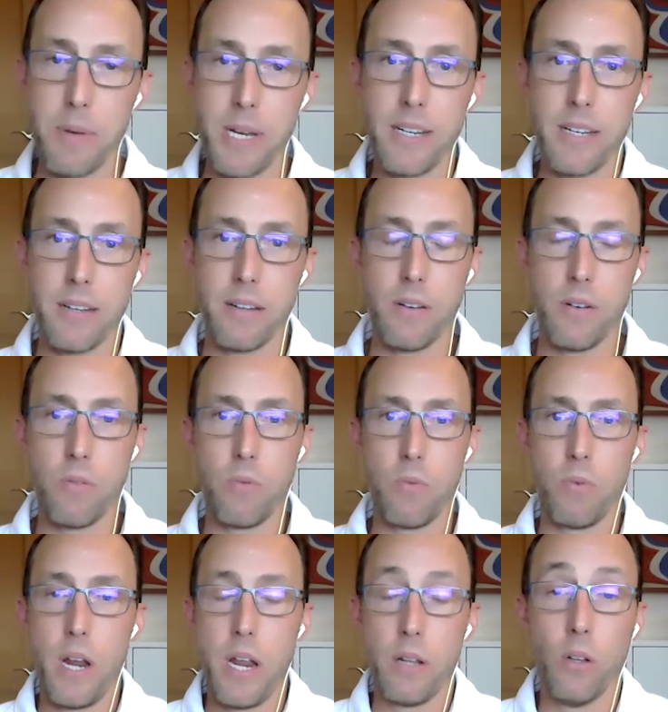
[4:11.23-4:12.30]
I mean,
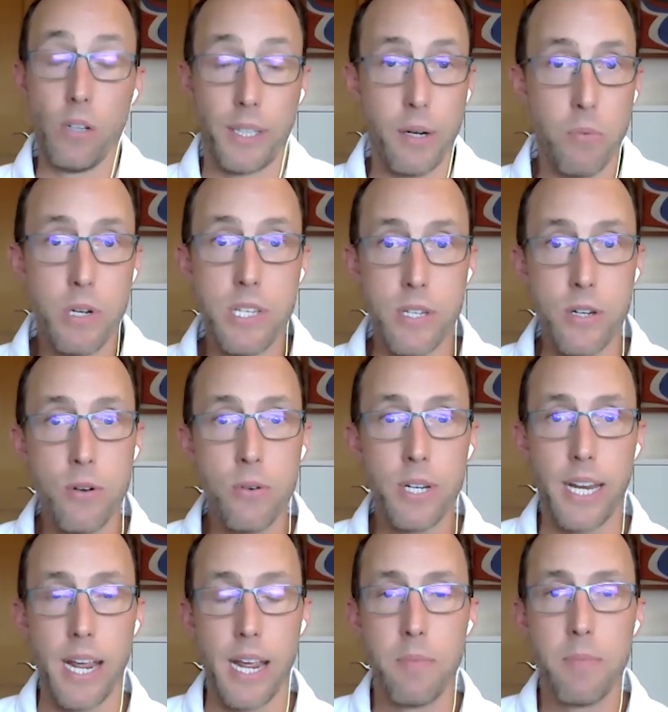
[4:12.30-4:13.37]
look, it was new to
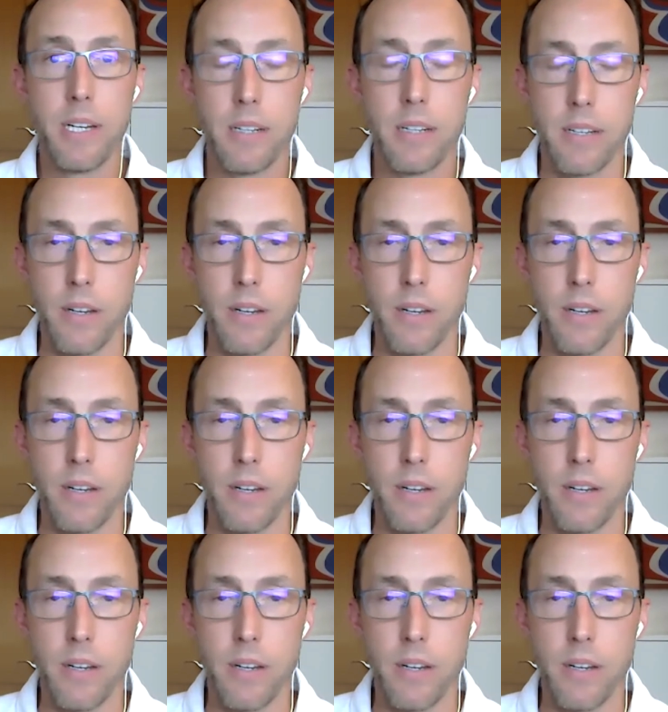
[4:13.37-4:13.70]
Cayman.